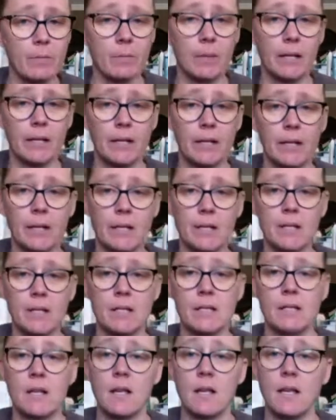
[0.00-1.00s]
But it
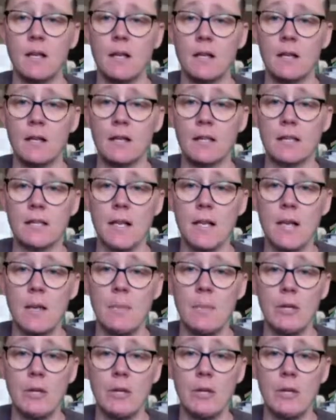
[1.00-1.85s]
is Escape